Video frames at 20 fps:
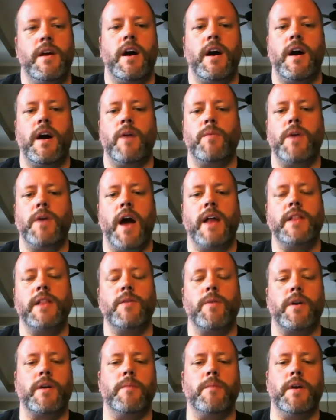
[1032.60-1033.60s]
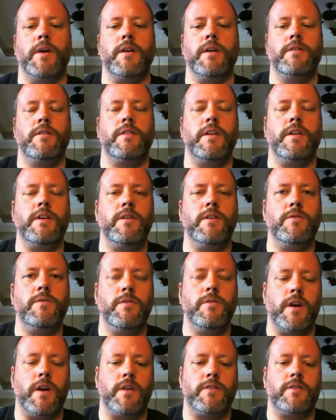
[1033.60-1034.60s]
uh, we highly recommend that you do
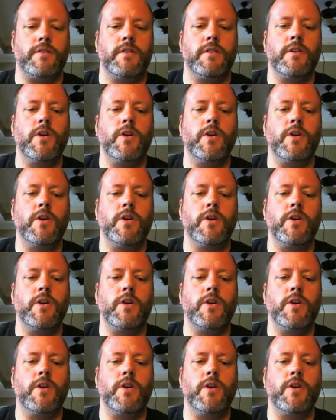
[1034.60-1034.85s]
that.